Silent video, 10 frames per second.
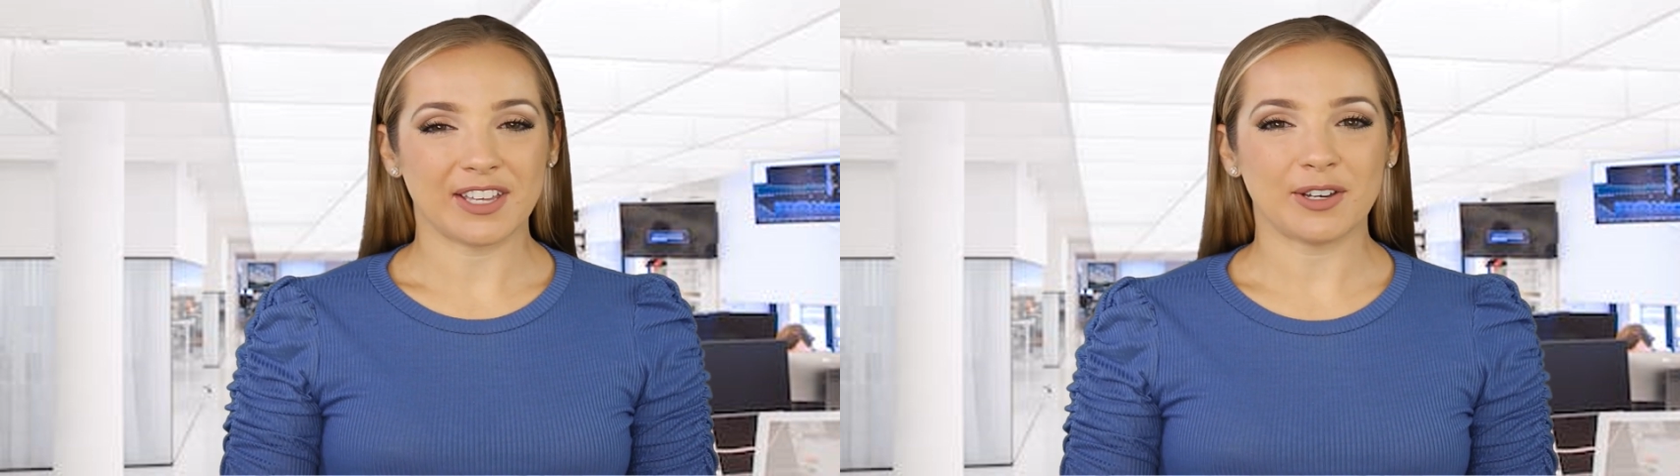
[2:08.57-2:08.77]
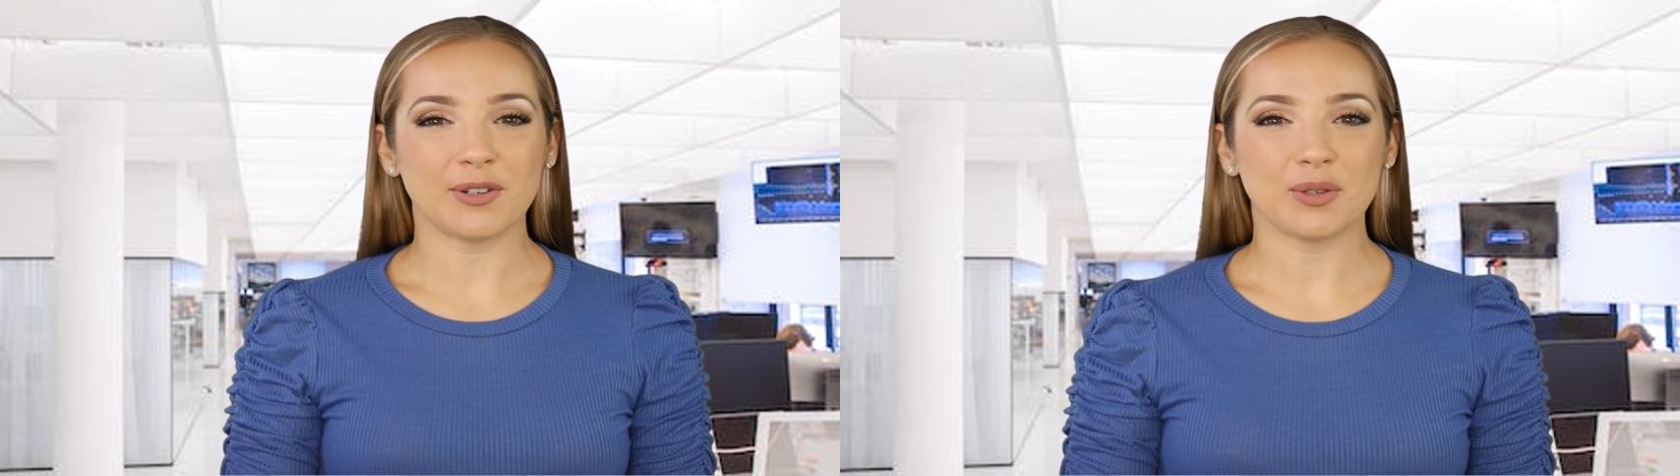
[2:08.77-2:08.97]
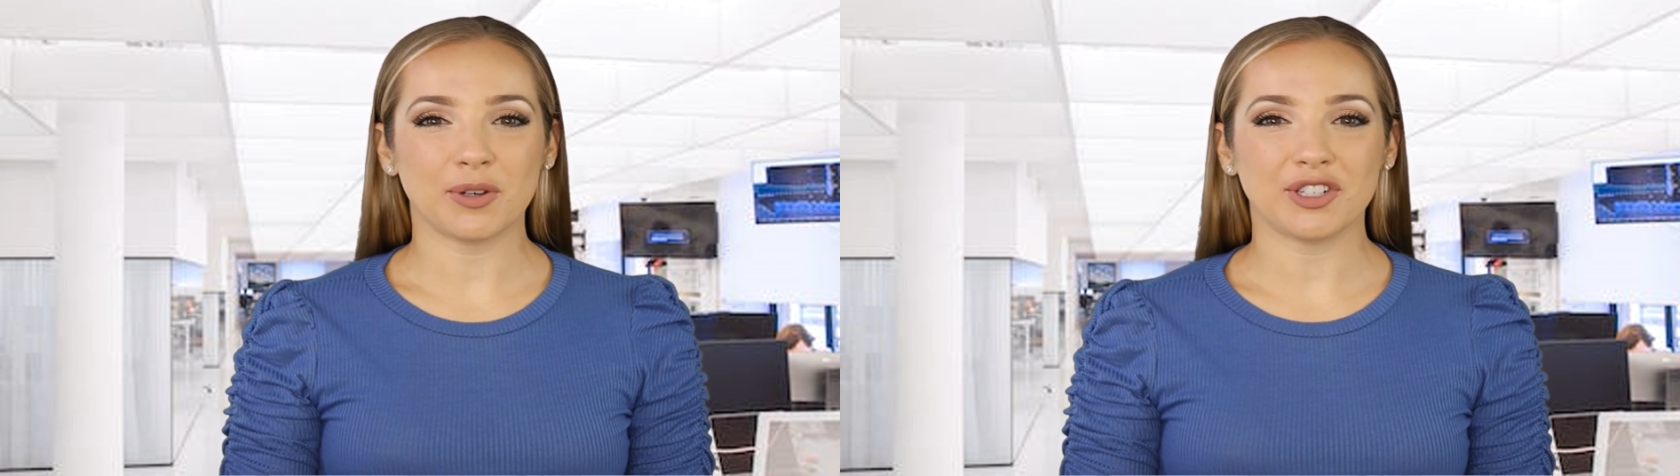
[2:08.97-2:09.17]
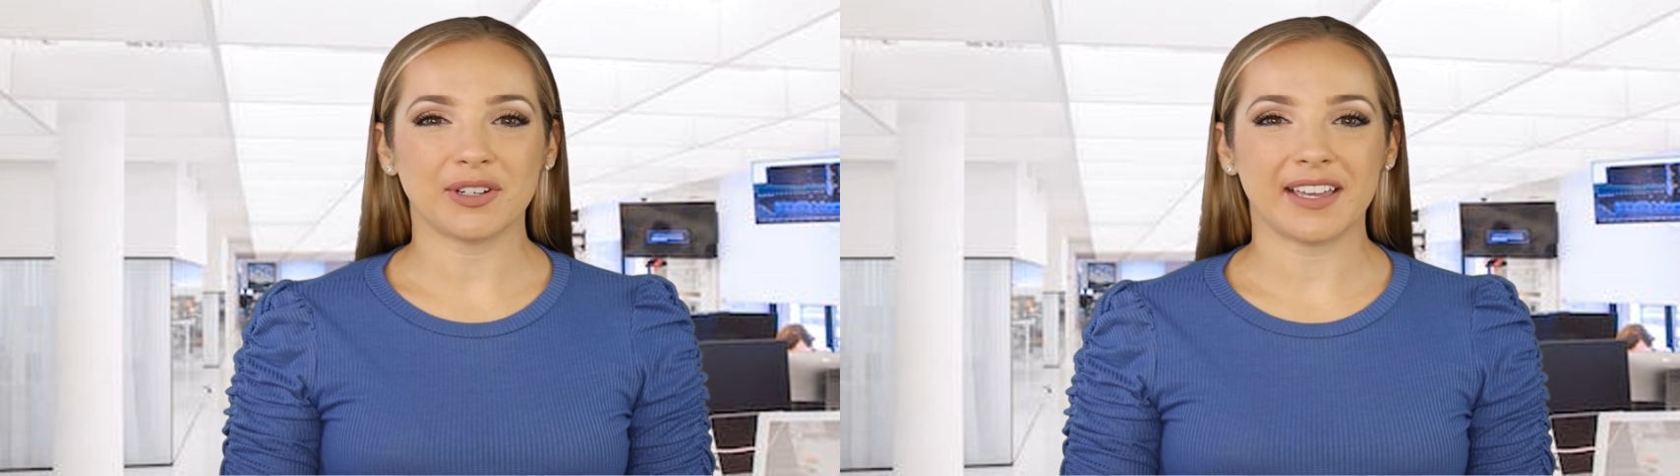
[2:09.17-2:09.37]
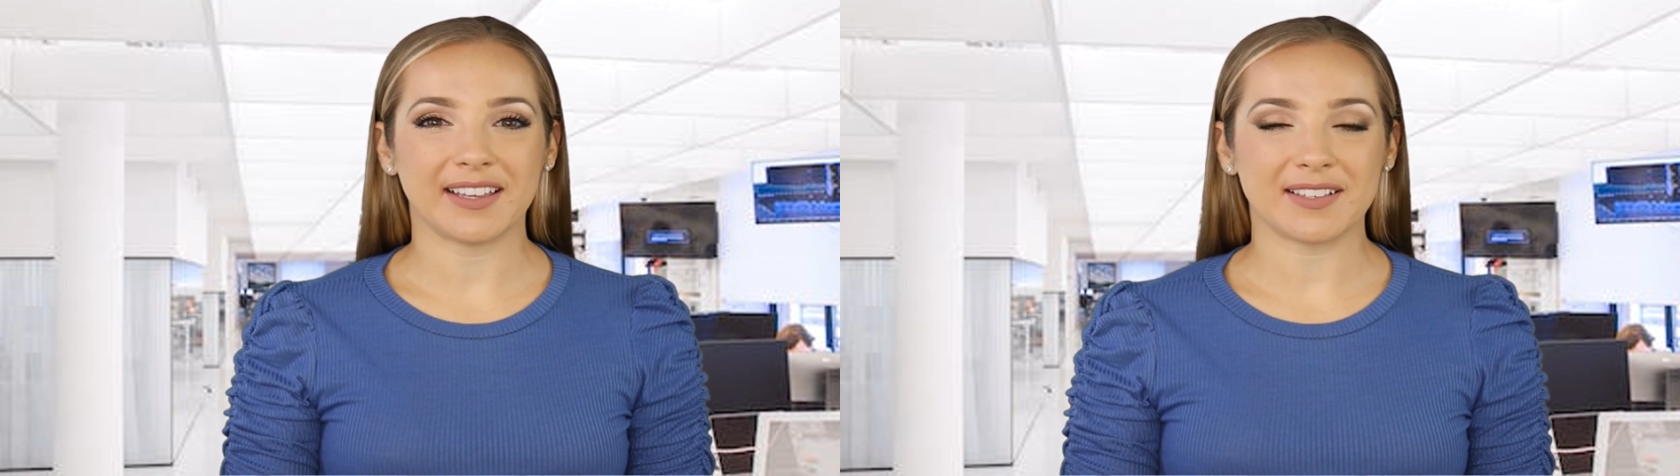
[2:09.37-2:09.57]
Here's what
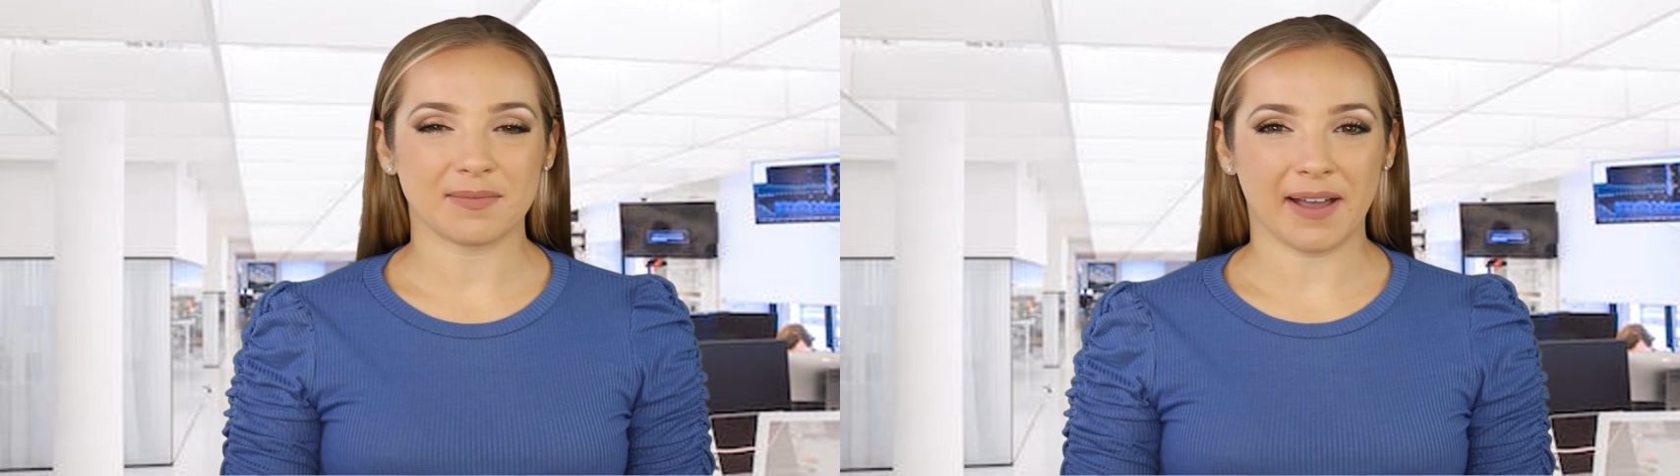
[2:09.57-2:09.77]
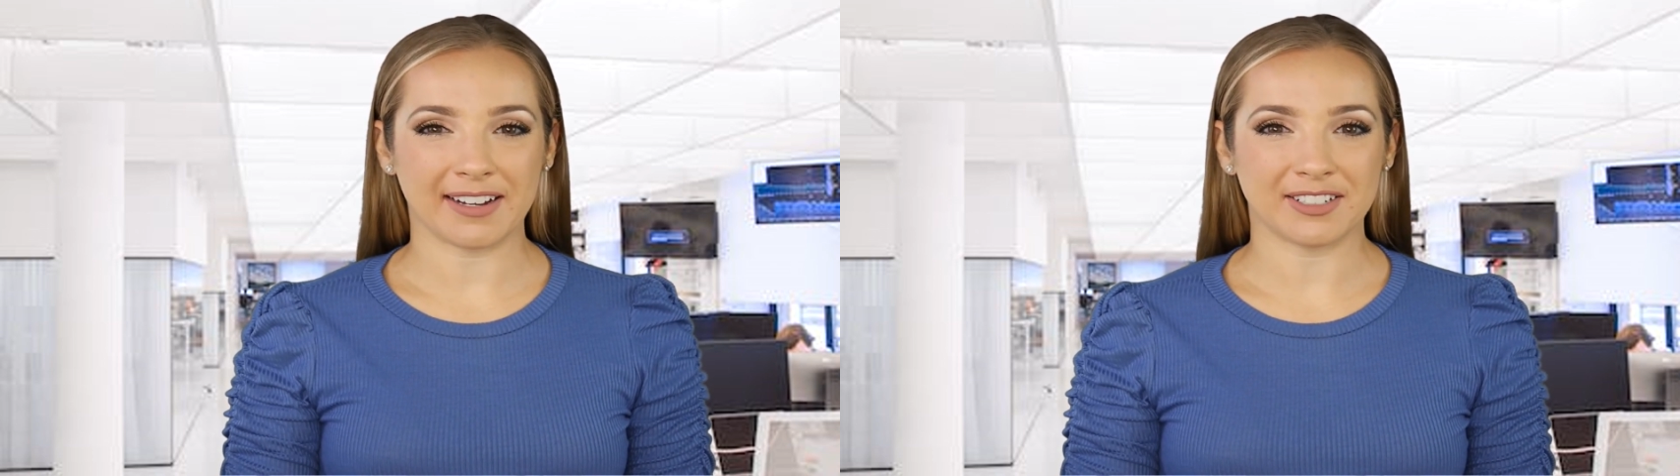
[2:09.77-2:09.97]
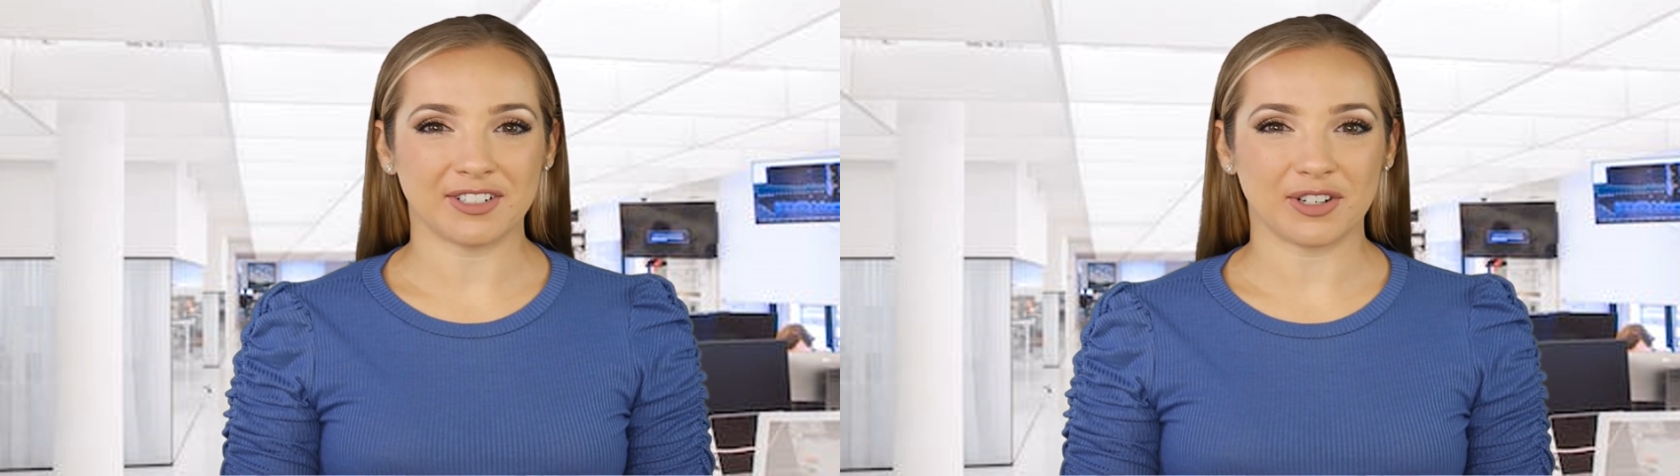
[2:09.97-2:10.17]
you can expect